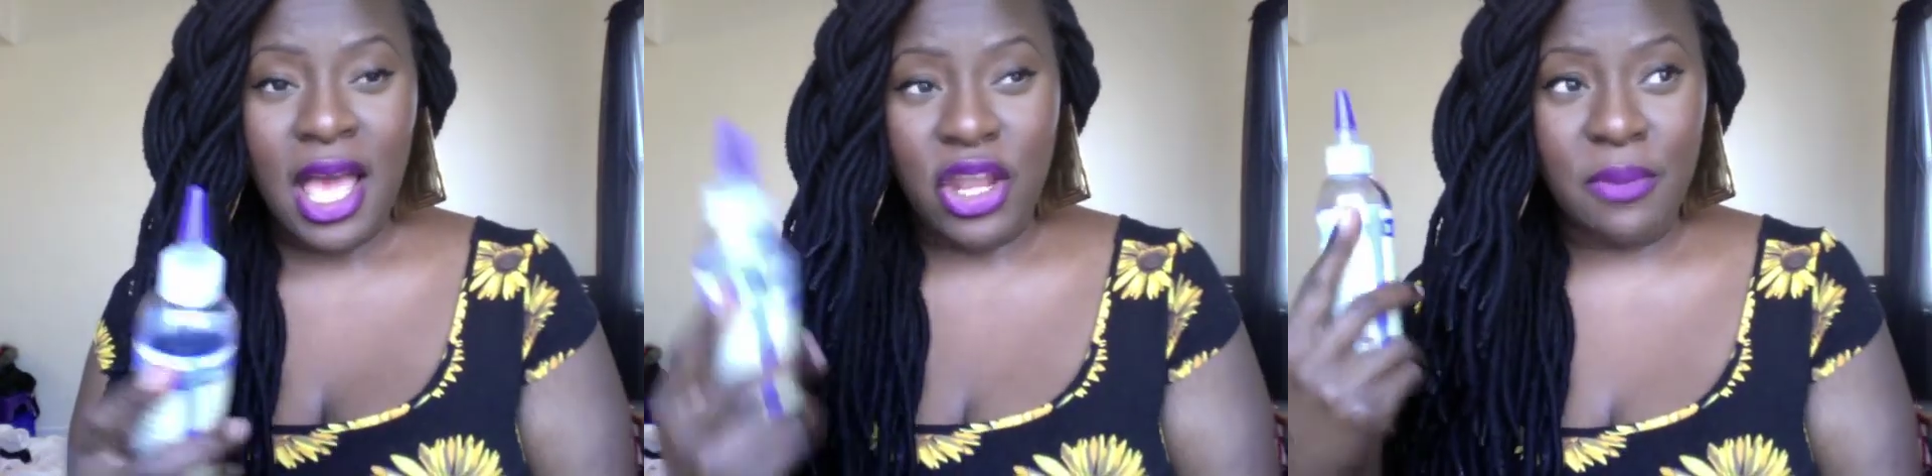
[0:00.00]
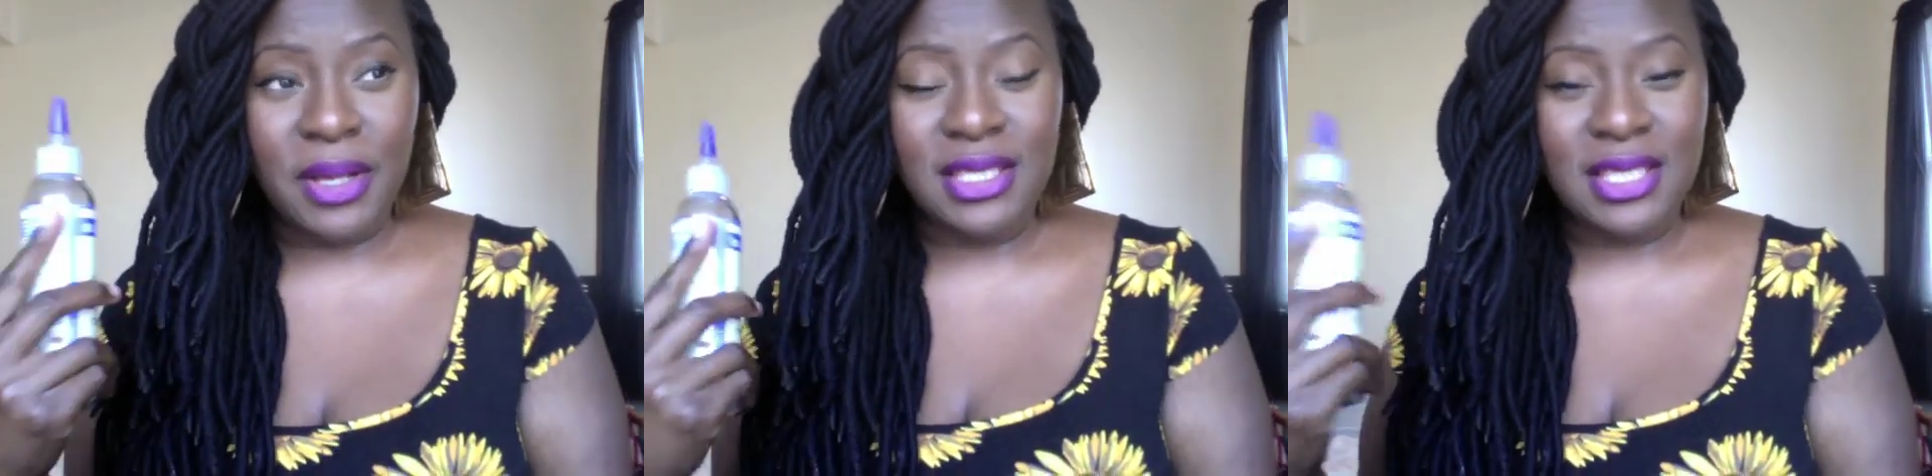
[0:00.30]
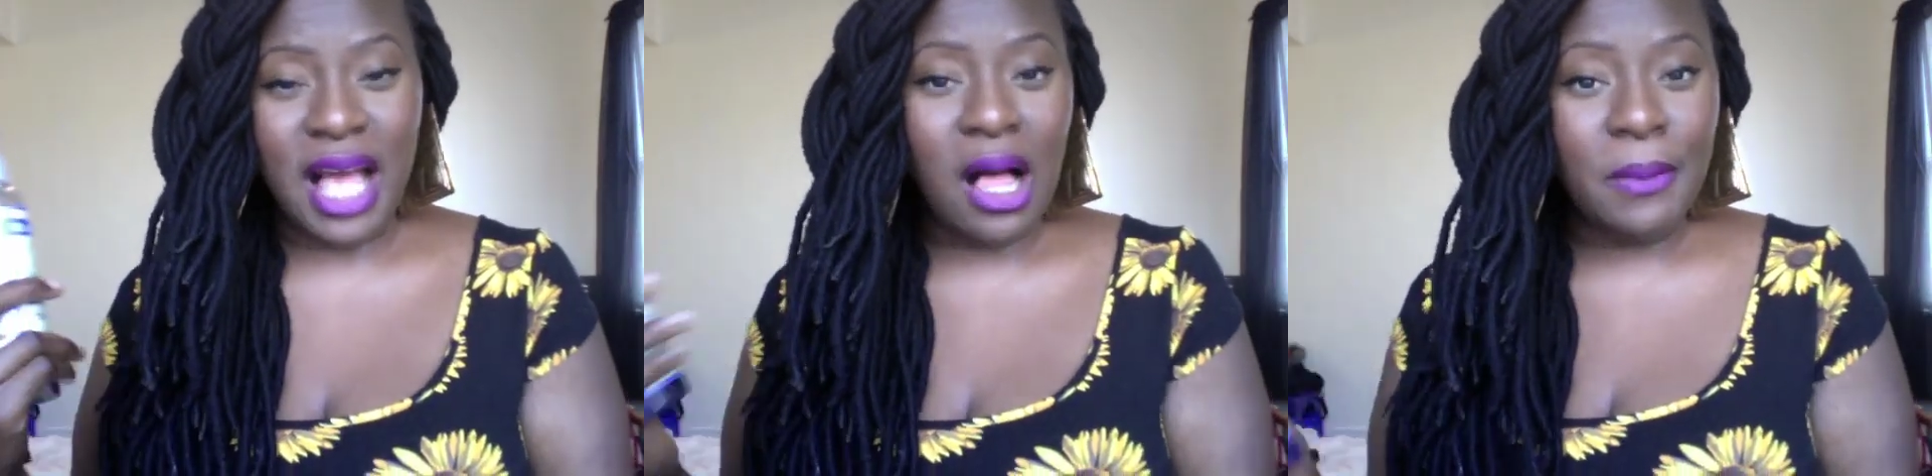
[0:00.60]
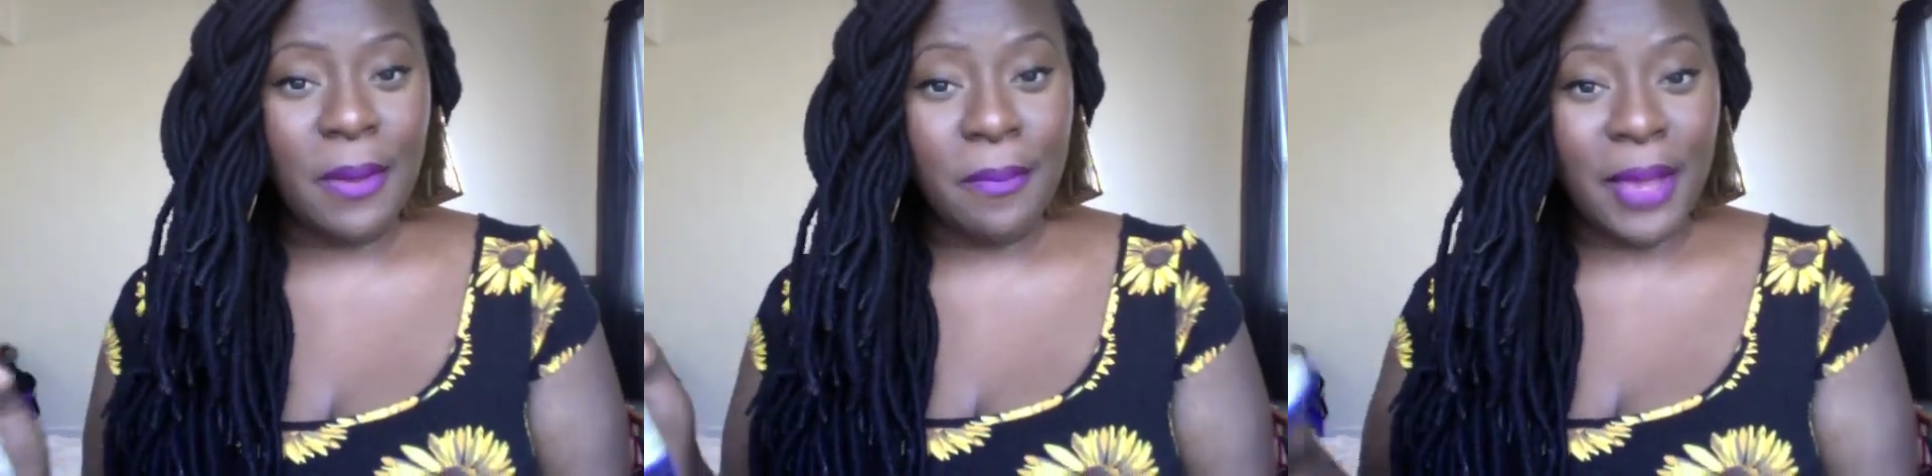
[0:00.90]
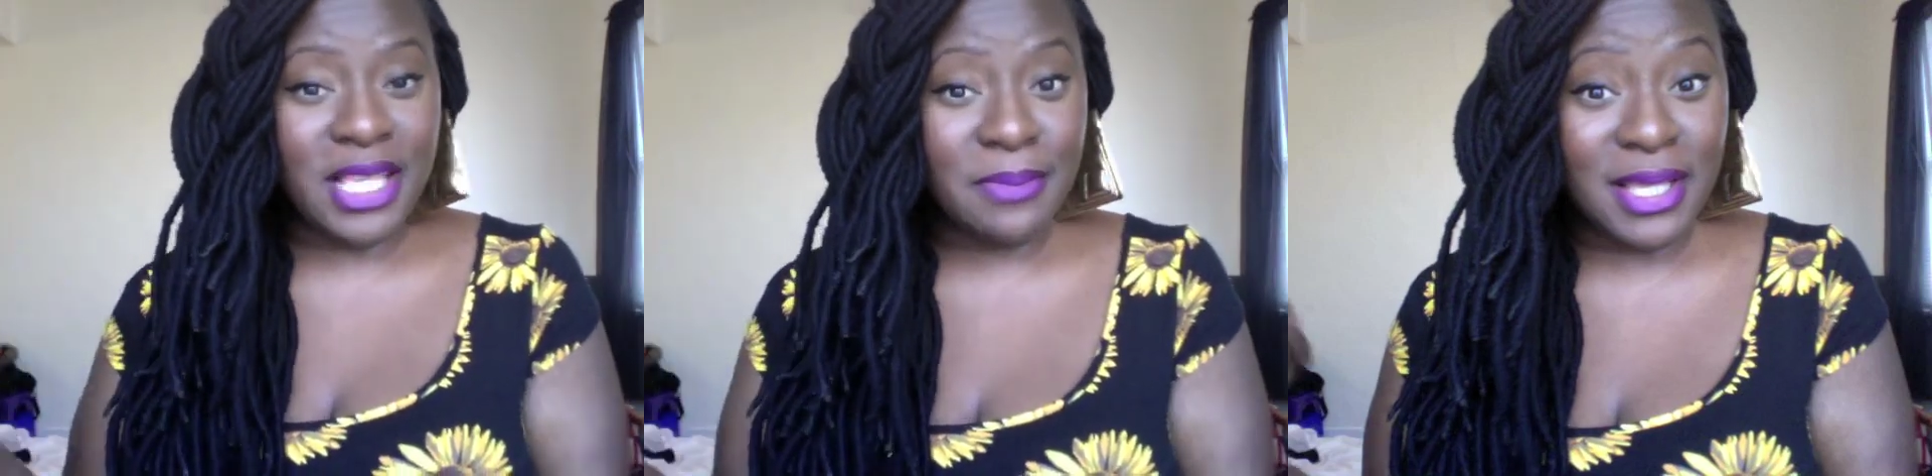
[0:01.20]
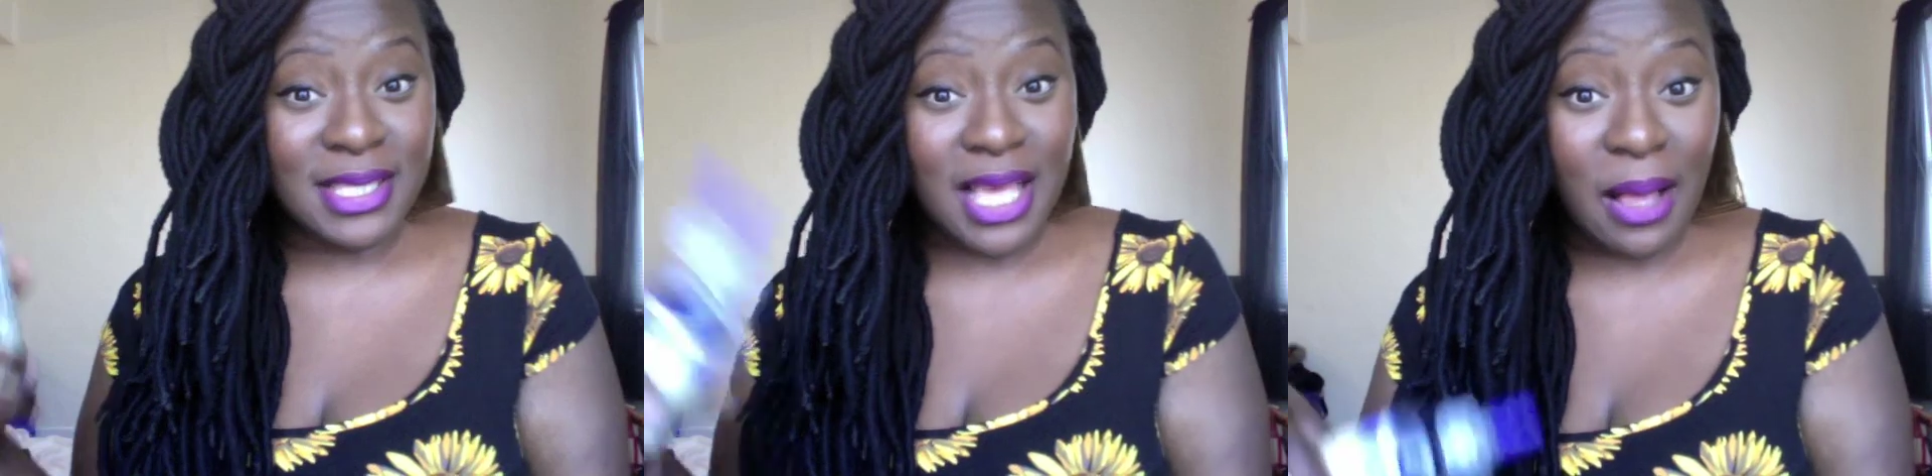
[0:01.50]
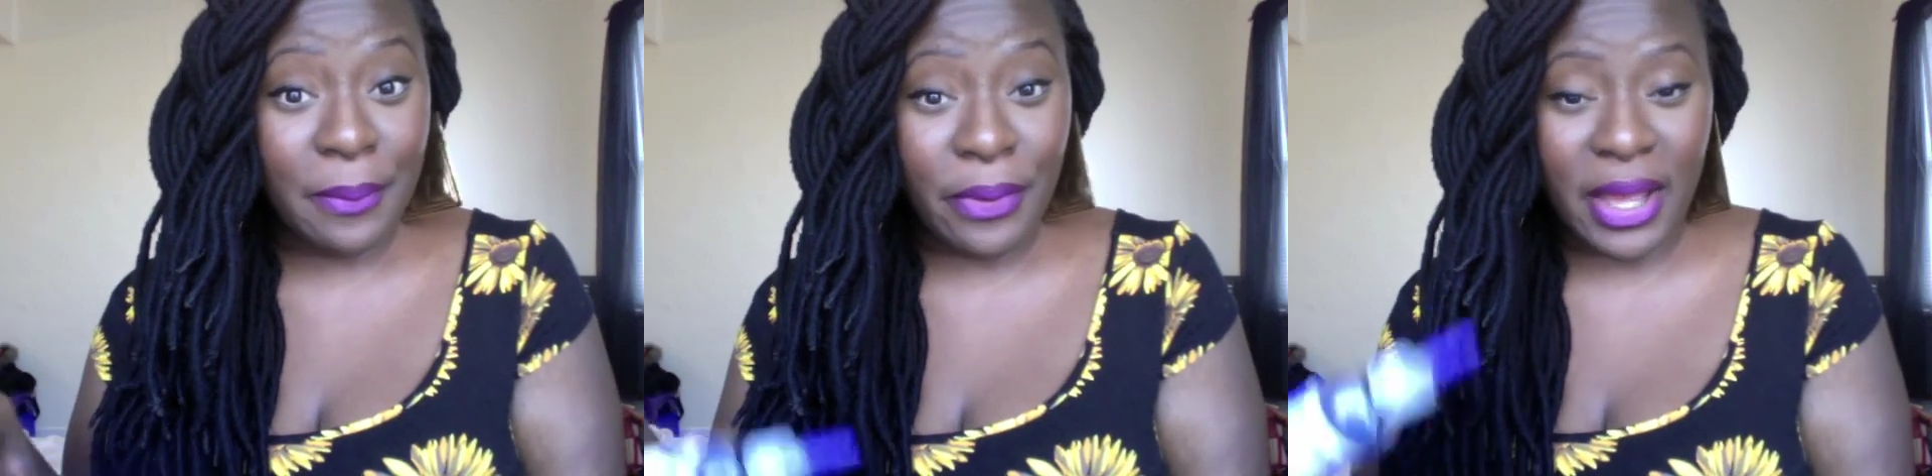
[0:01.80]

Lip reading: and on my scalp it makes my scalp